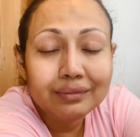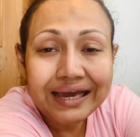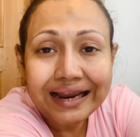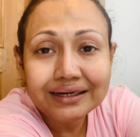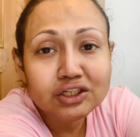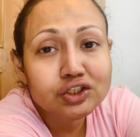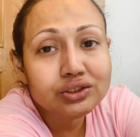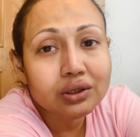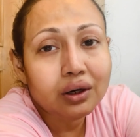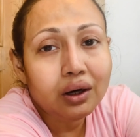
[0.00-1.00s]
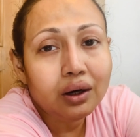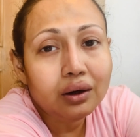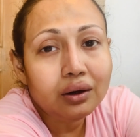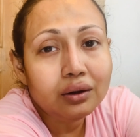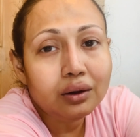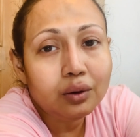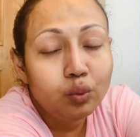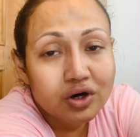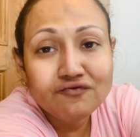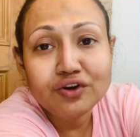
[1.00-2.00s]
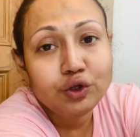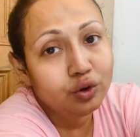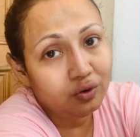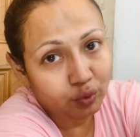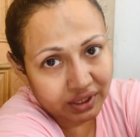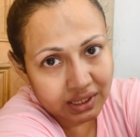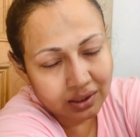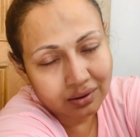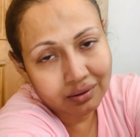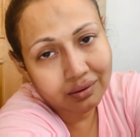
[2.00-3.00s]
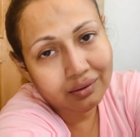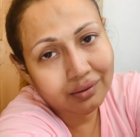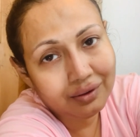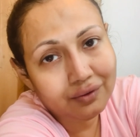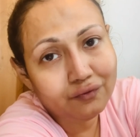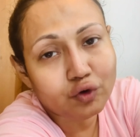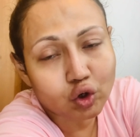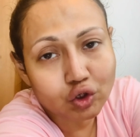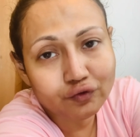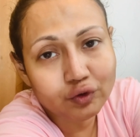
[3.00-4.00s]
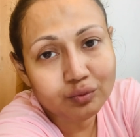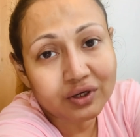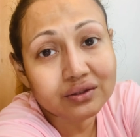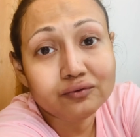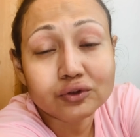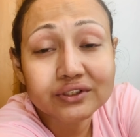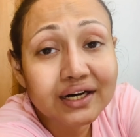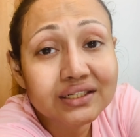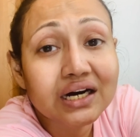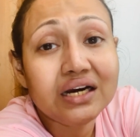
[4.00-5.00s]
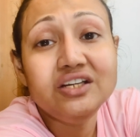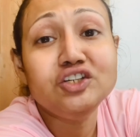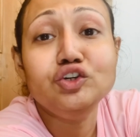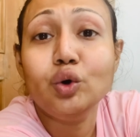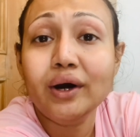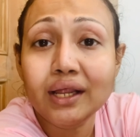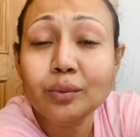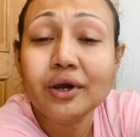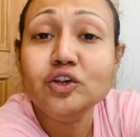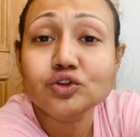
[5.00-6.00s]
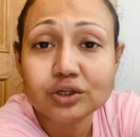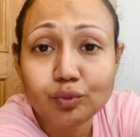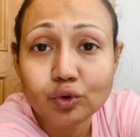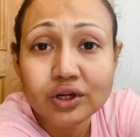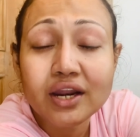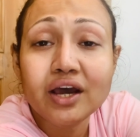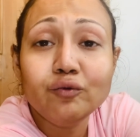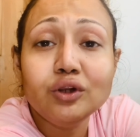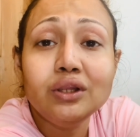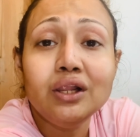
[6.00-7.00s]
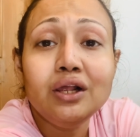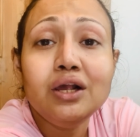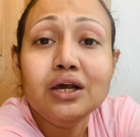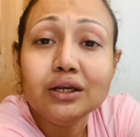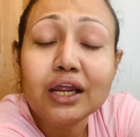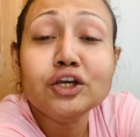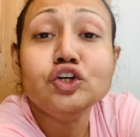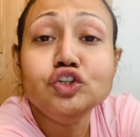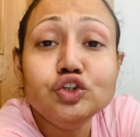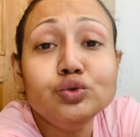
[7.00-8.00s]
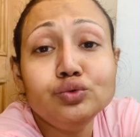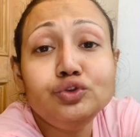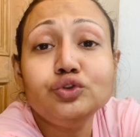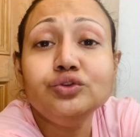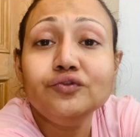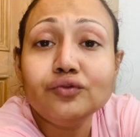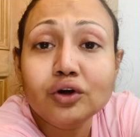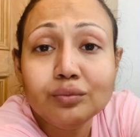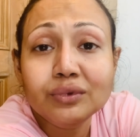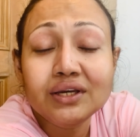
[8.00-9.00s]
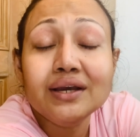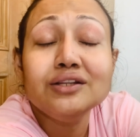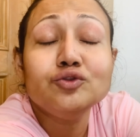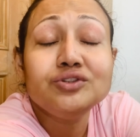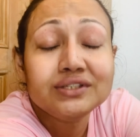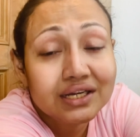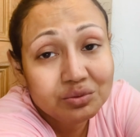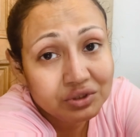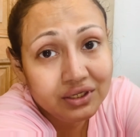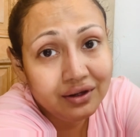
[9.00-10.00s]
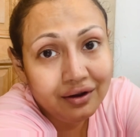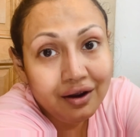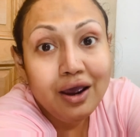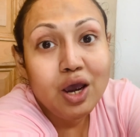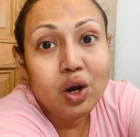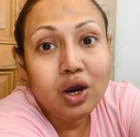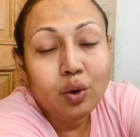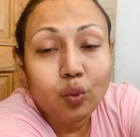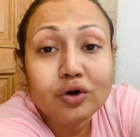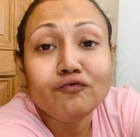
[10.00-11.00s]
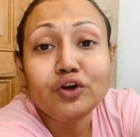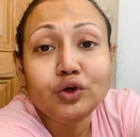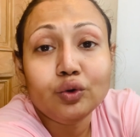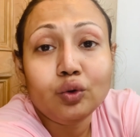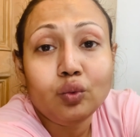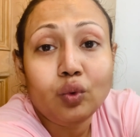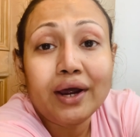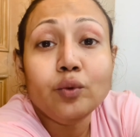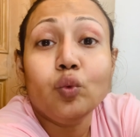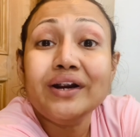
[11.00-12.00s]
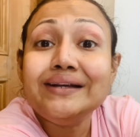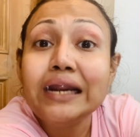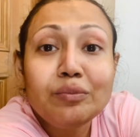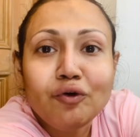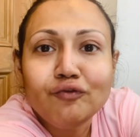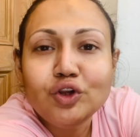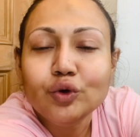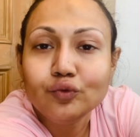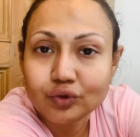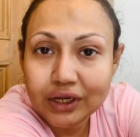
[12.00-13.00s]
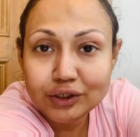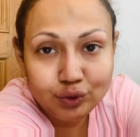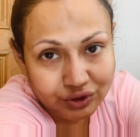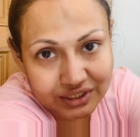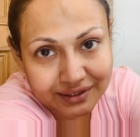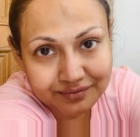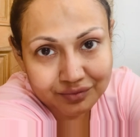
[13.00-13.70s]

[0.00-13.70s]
at least one video a week for all of you. But for that, I need your help and your support, and I will like you to inform me, to tell me what video and what type of video you would like to see,